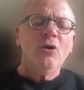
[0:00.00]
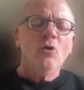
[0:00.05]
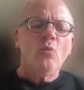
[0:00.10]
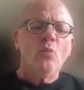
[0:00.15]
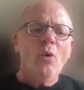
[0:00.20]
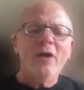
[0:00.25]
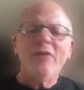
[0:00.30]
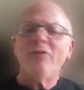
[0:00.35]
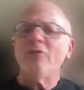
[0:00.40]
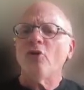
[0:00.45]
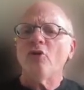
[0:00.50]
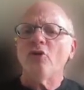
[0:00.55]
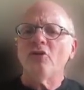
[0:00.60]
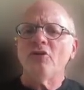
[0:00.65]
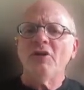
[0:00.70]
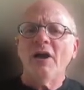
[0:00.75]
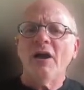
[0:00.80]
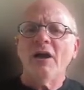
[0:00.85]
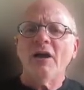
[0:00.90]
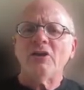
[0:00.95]
whether or
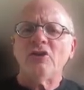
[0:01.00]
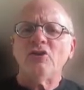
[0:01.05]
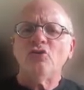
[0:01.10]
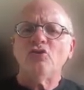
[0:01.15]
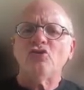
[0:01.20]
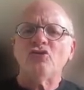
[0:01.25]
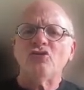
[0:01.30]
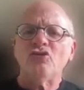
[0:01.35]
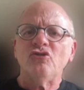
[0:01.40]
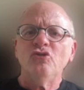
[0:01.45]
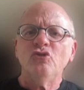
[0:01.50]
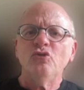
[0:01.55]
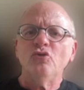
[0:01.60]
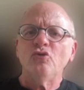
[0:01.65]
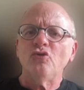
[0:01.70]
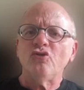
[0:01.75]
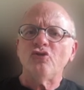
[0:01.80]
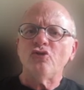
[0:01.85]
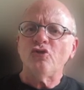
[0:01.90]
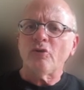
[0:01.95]
not you should
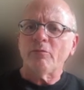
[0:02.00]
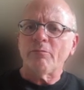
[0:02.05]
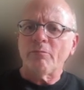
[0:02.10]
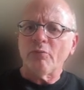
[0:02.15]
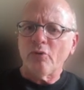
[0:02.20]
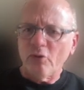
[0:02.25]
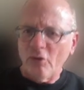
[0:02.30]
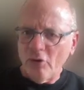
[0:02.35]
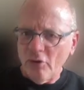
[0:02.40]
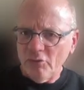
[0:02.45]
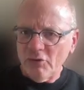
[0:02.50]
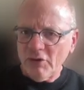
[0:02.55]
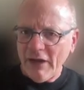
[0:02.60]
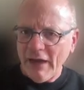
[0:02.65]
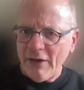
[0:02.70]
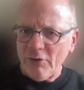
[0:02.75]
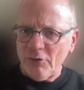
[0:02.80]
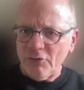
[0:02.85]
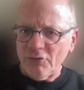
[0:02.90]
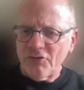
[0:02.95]
use your
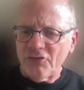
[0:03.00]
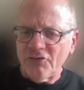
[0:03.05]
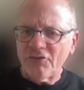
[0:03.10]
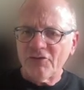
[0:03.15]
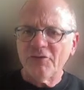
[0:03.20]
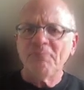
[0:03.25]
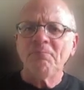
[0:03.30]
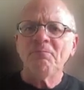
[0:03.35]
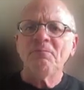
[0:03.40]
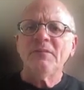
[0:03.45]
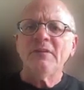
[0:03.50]
pronouns